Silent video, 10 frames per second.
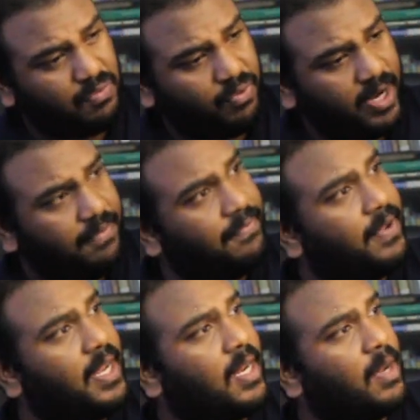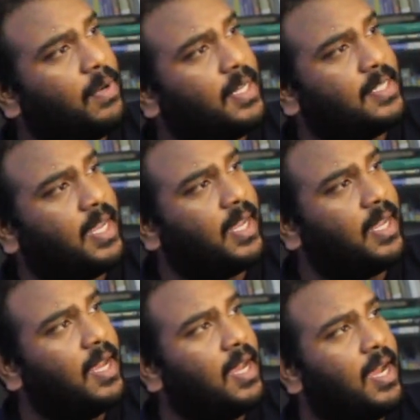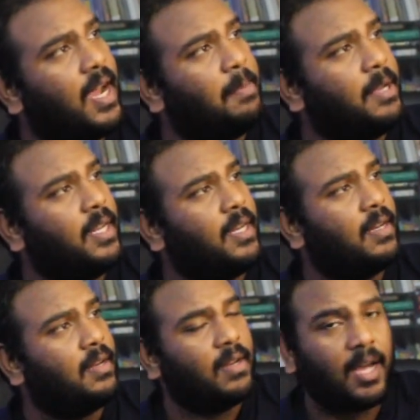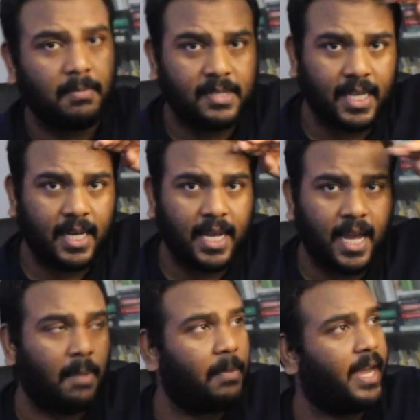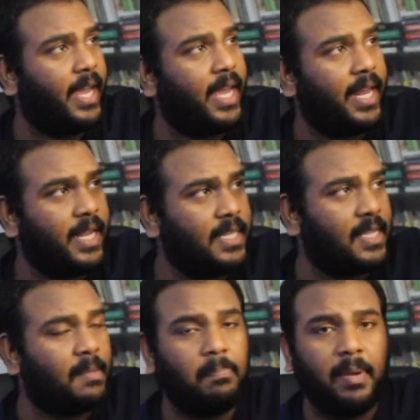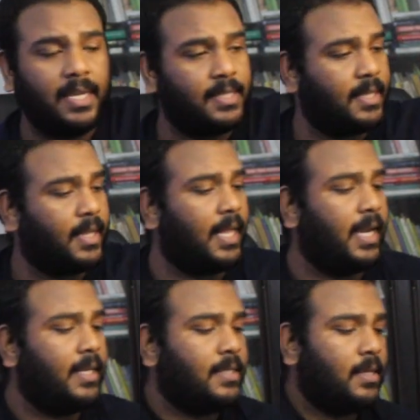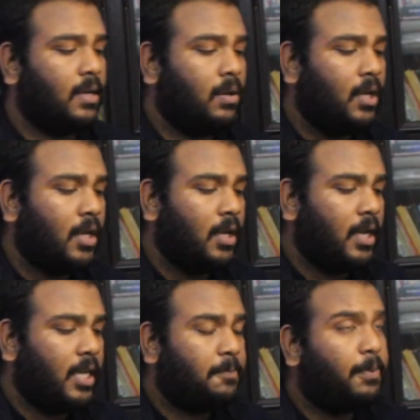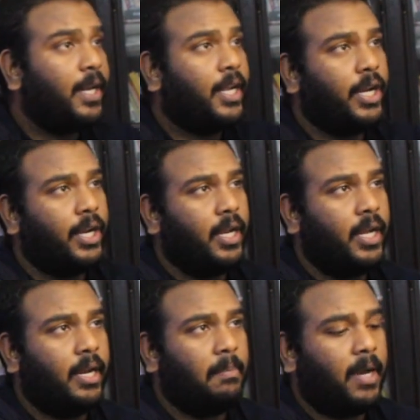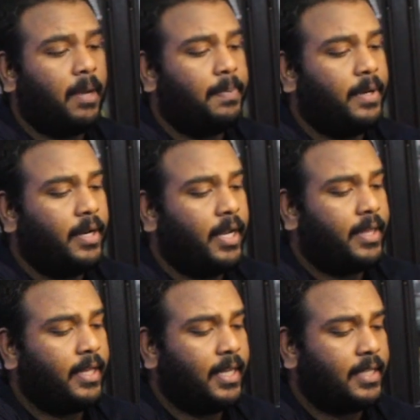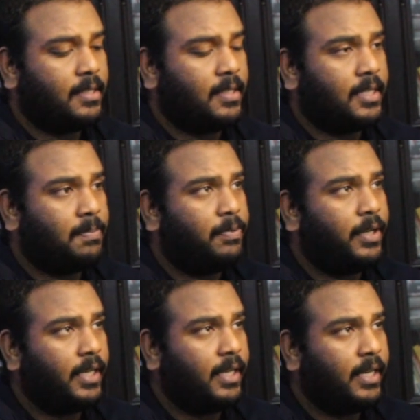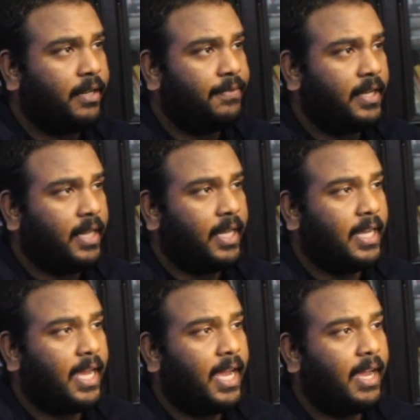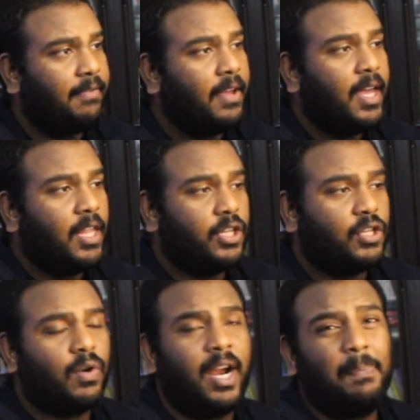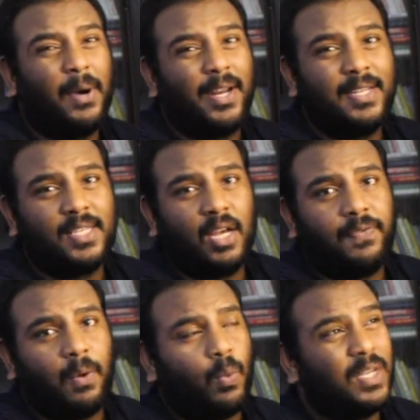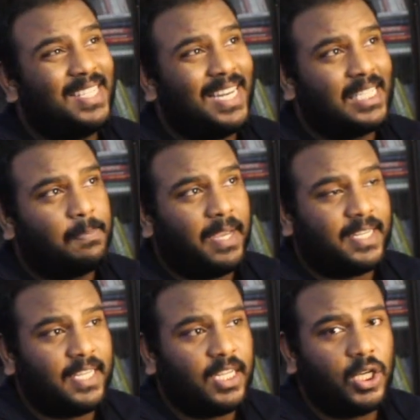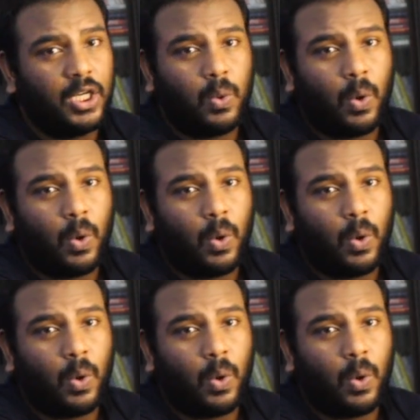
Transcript: 3 feet, I want to say. I mean, I'm sitting down, my head is at the base of the light, so it's pretty good in my opinion. I think that's pretty nifty thing to have. The tripod itself, I wasn't expecting good